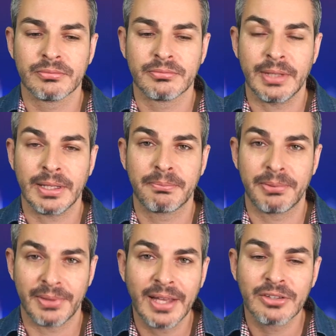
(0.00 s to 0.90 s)
like
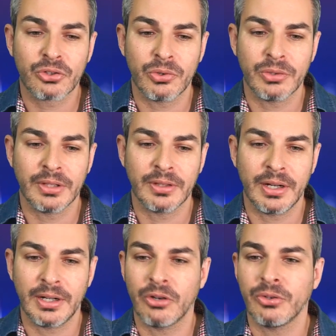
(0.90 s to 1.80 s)
plant growing in
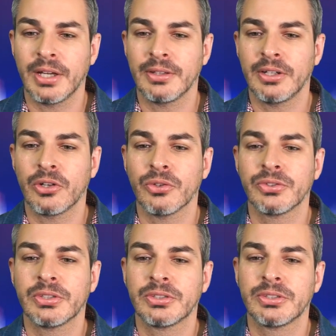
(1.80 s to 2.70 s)
there. Oh yeah, there he goes.
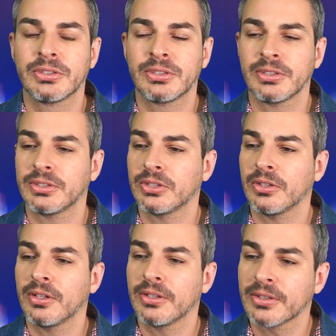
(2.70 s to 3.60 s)
See,
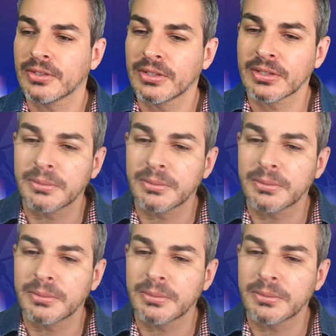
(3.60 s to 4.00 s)
this is a